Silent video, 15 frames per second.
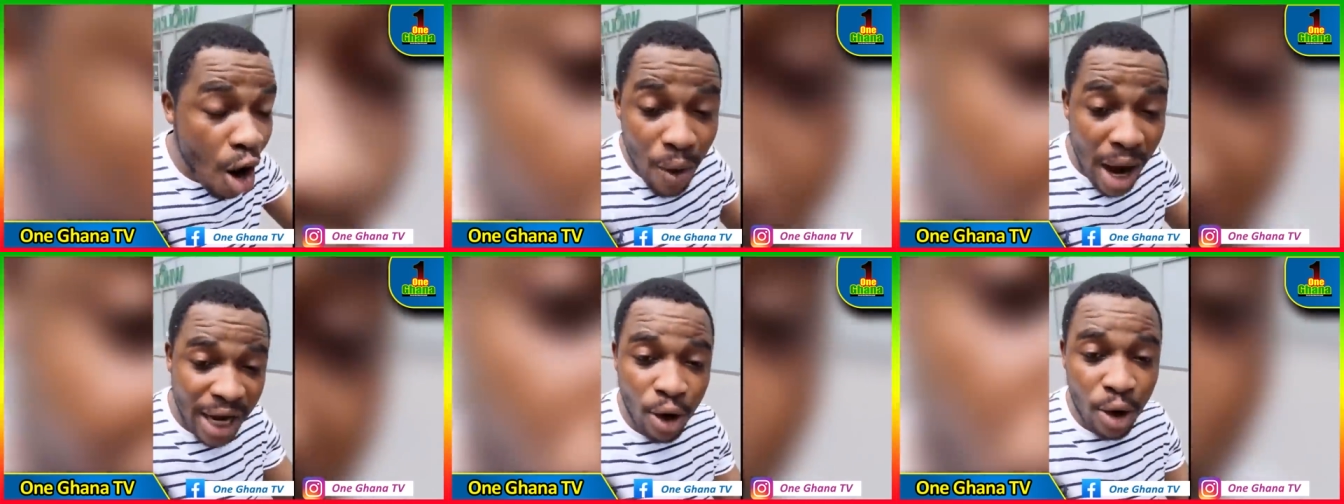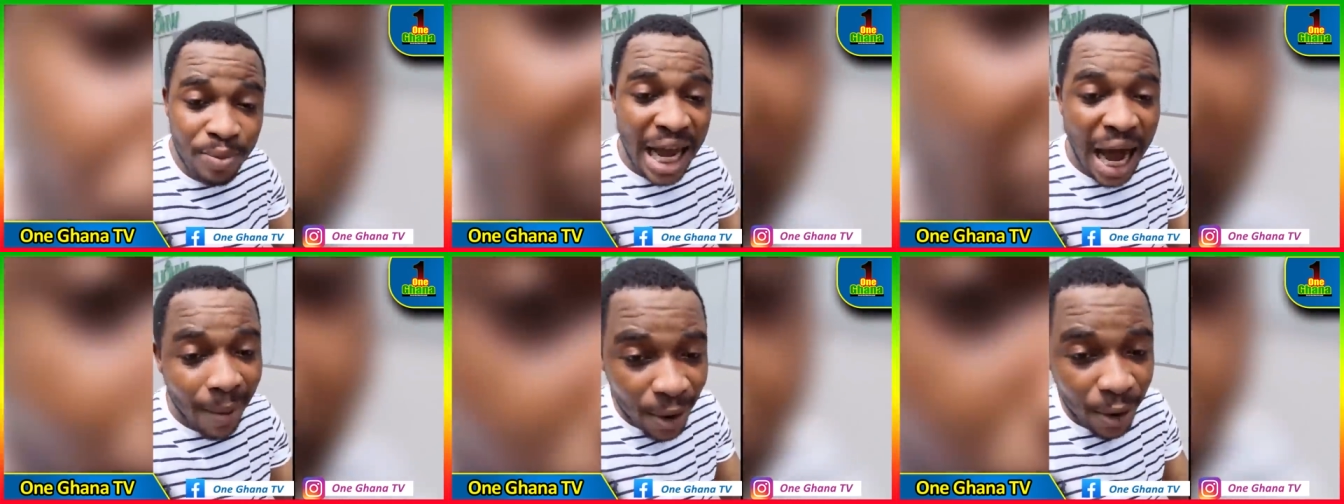world will be
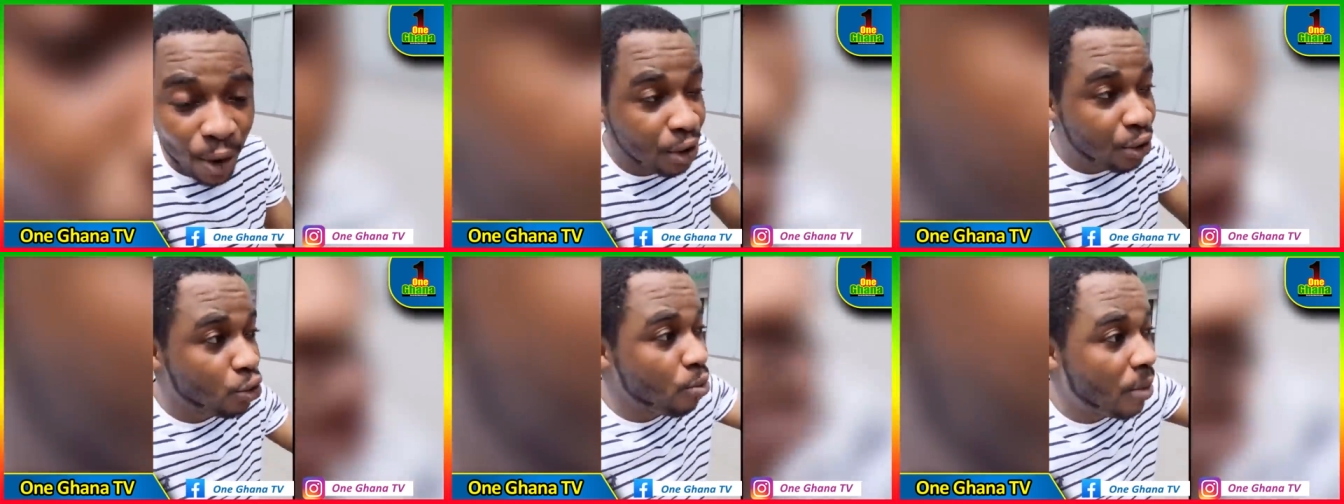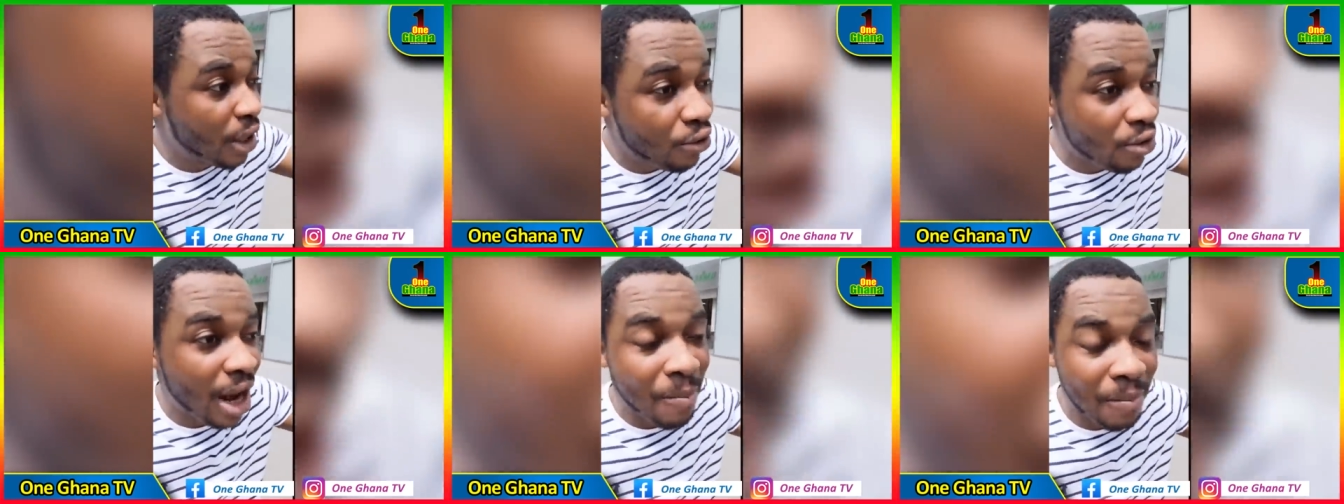abeti. Two
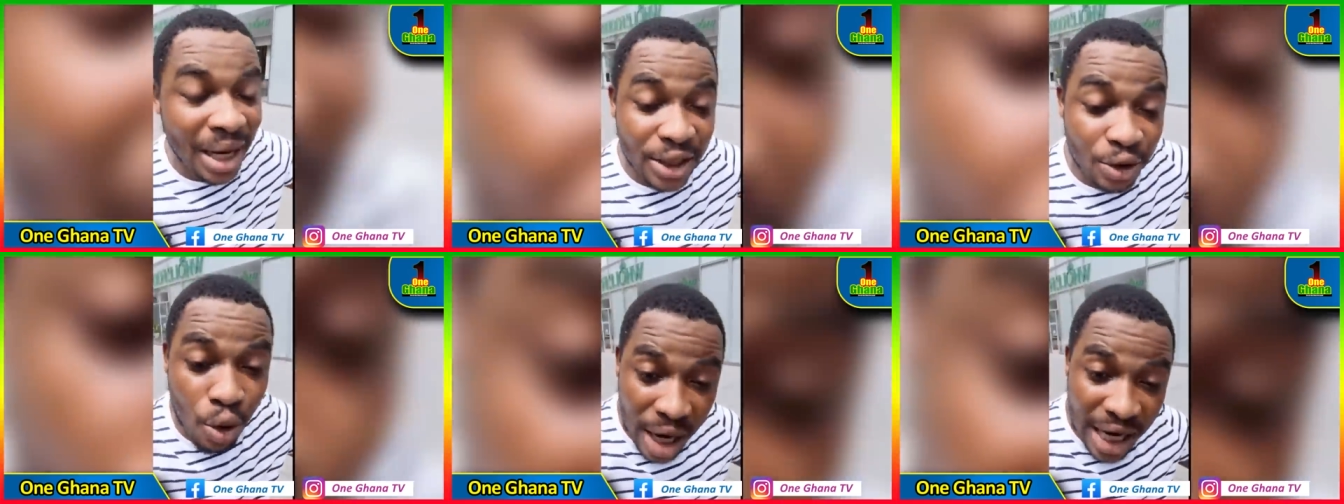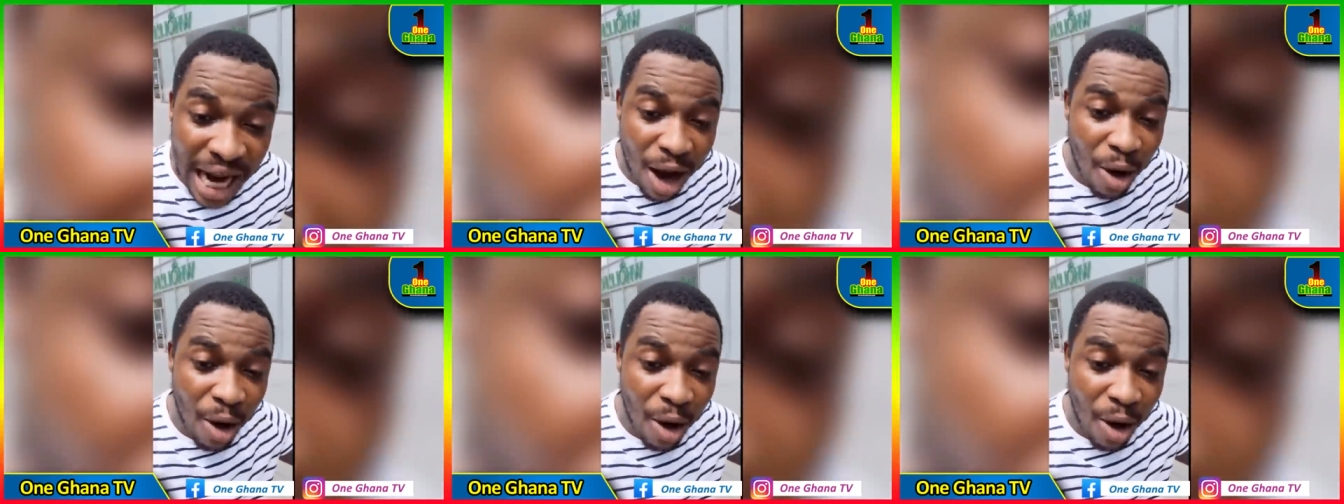bedroom embassy, one hour